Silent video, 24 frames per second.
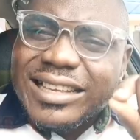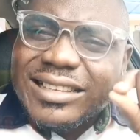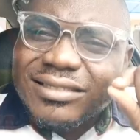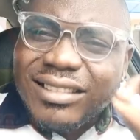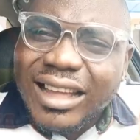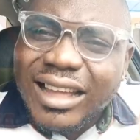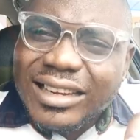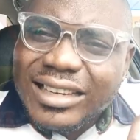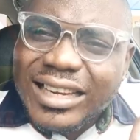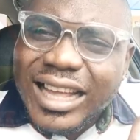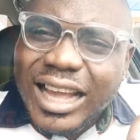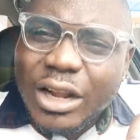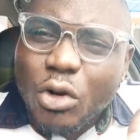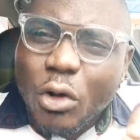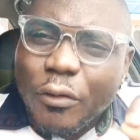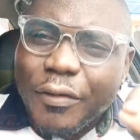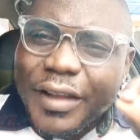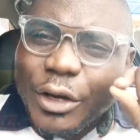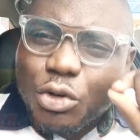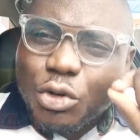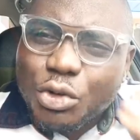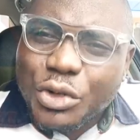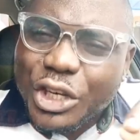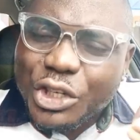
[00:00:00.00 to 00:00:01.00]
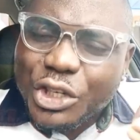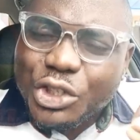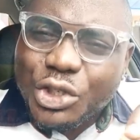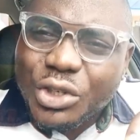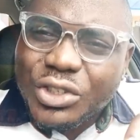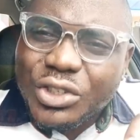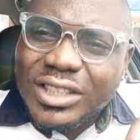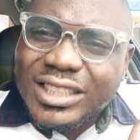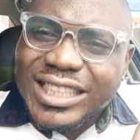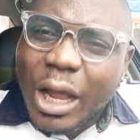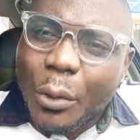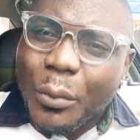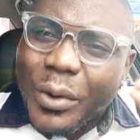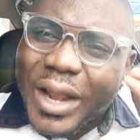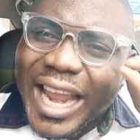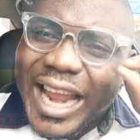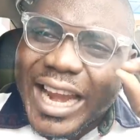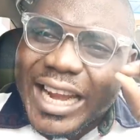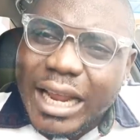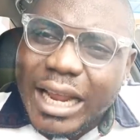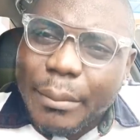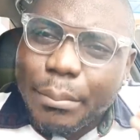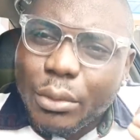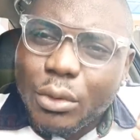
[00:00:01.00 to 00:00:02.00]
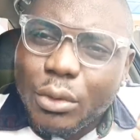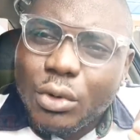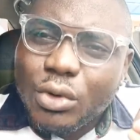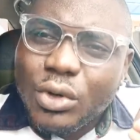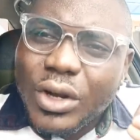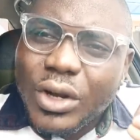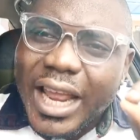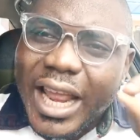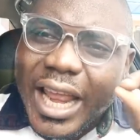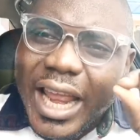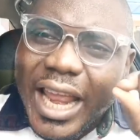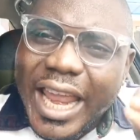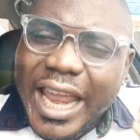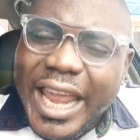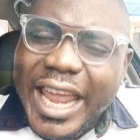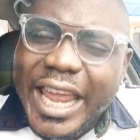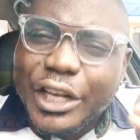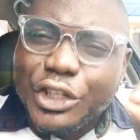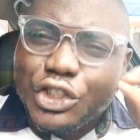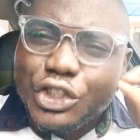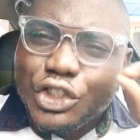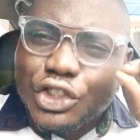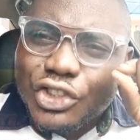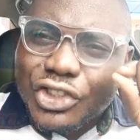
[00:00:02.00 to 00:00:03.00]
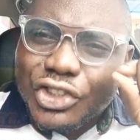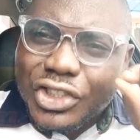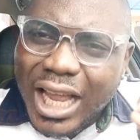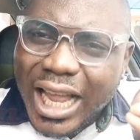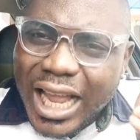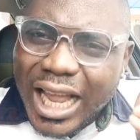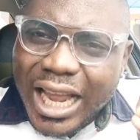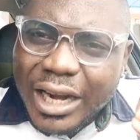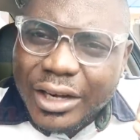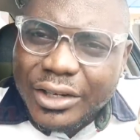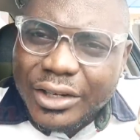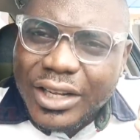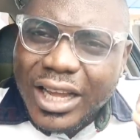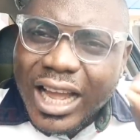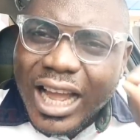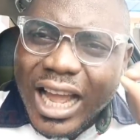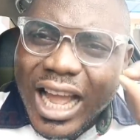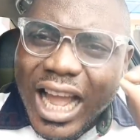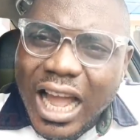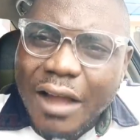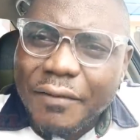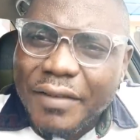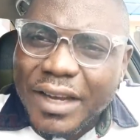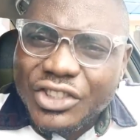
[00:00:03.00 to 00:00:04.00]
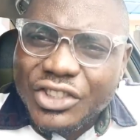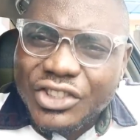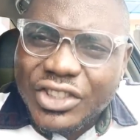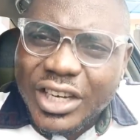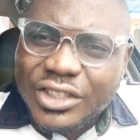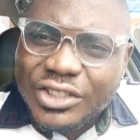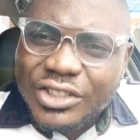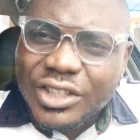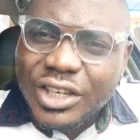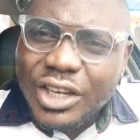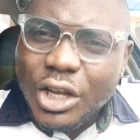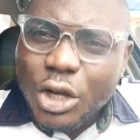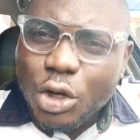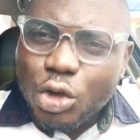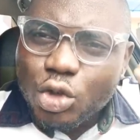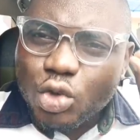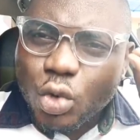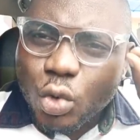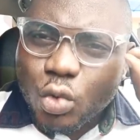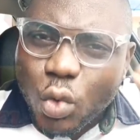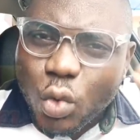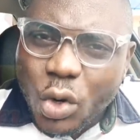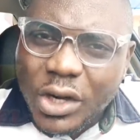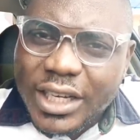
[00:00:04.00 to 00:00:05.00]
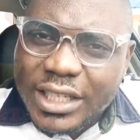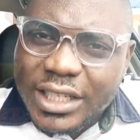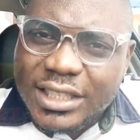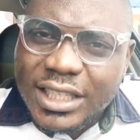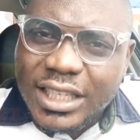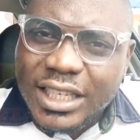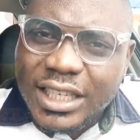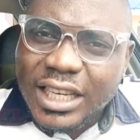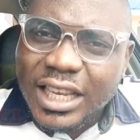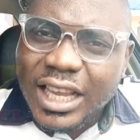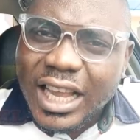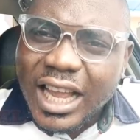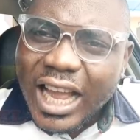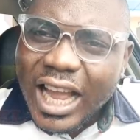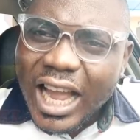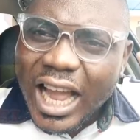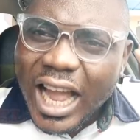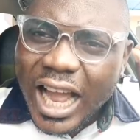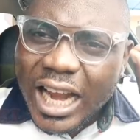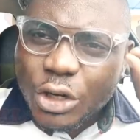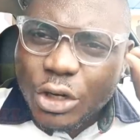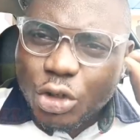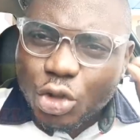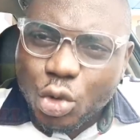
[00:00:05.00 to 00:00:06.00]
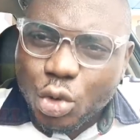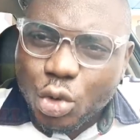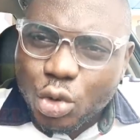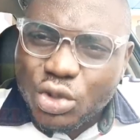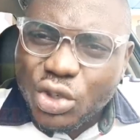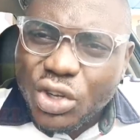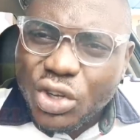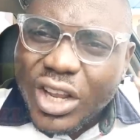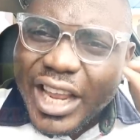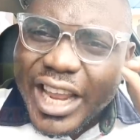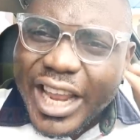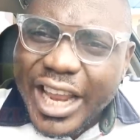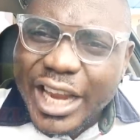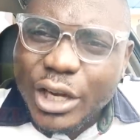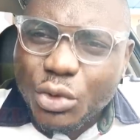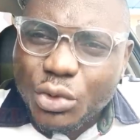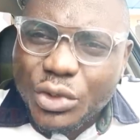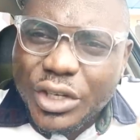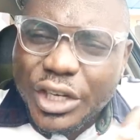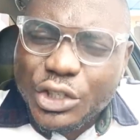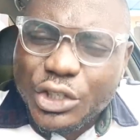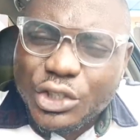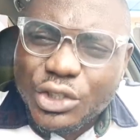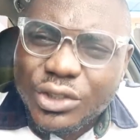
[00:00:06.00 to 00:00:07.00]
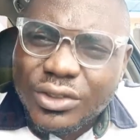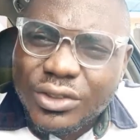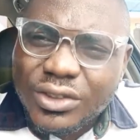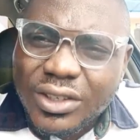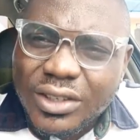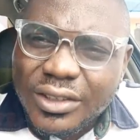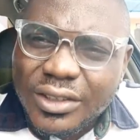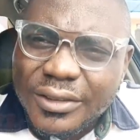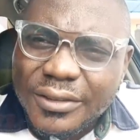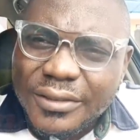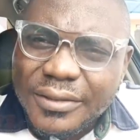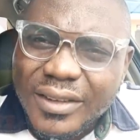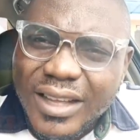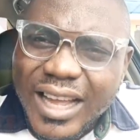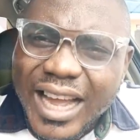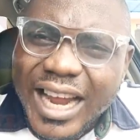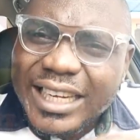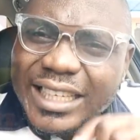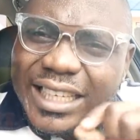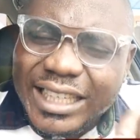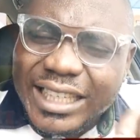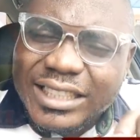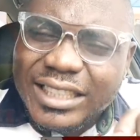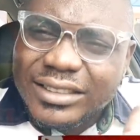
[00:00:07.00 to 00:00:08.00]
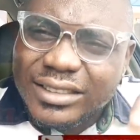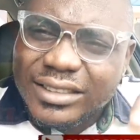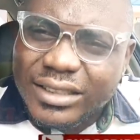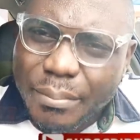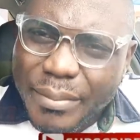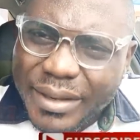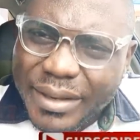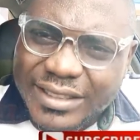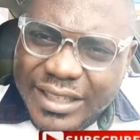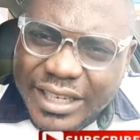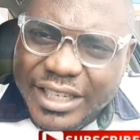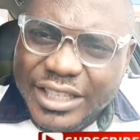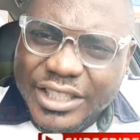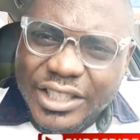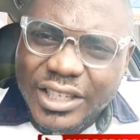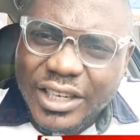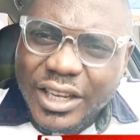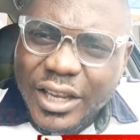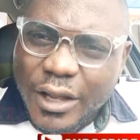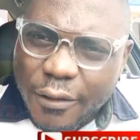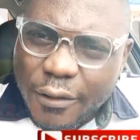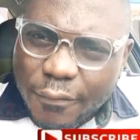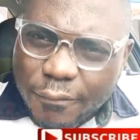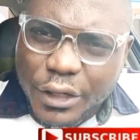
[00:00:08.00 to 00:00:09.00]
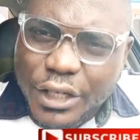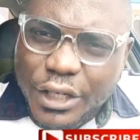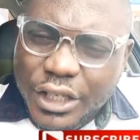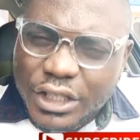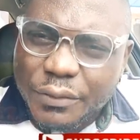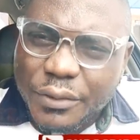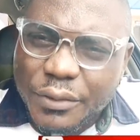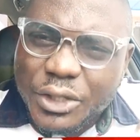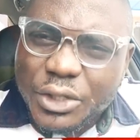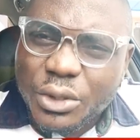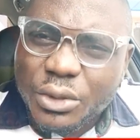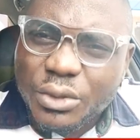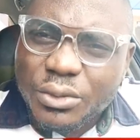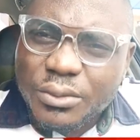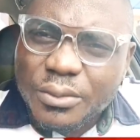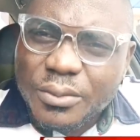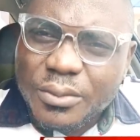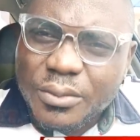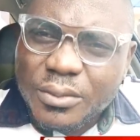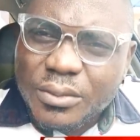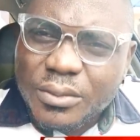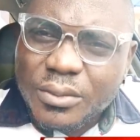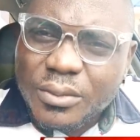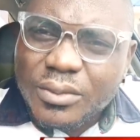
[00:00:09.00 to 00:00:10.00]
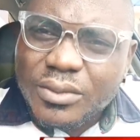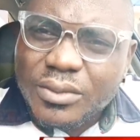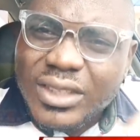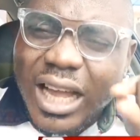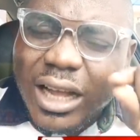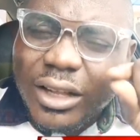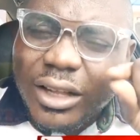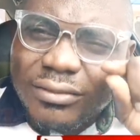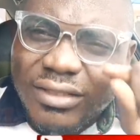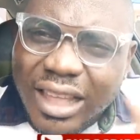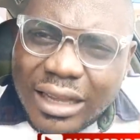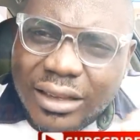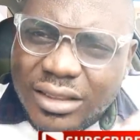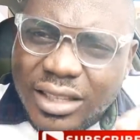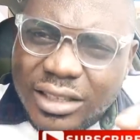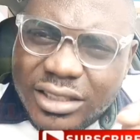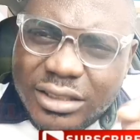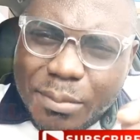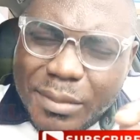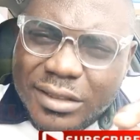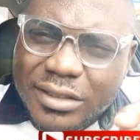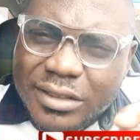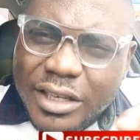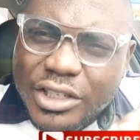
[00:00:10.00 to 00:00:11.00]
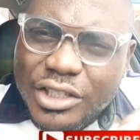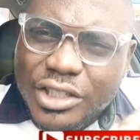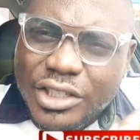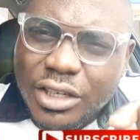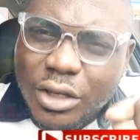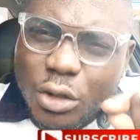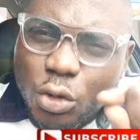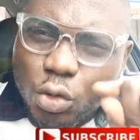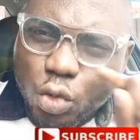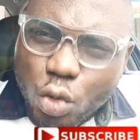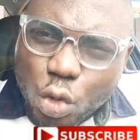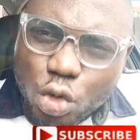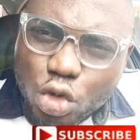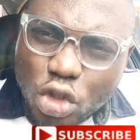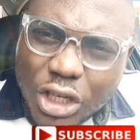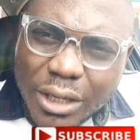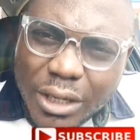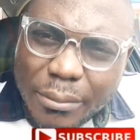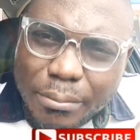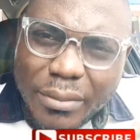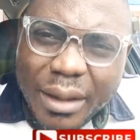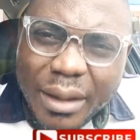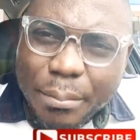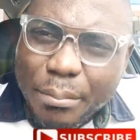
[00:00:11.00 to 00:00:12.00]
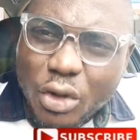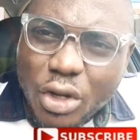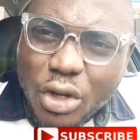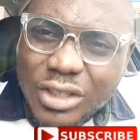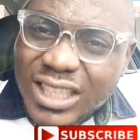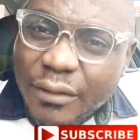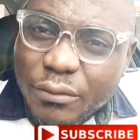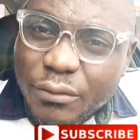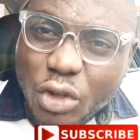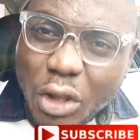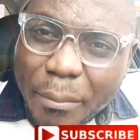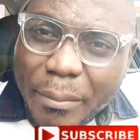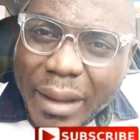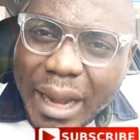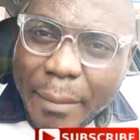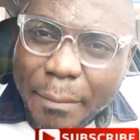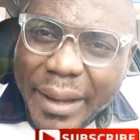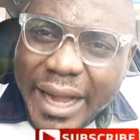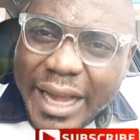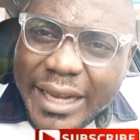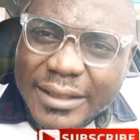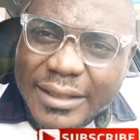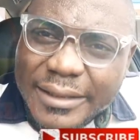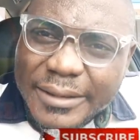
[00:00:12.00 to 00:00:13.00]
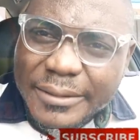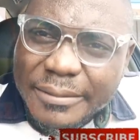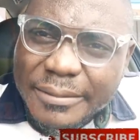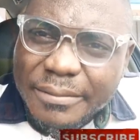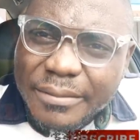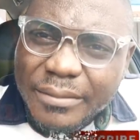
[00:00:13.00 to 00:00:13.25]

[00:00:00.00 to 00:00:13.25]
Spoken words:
standard of education that will enable each child have access to quality and good education. And that is the message for this video. Now take this message to Uzodimma, because I've done my part.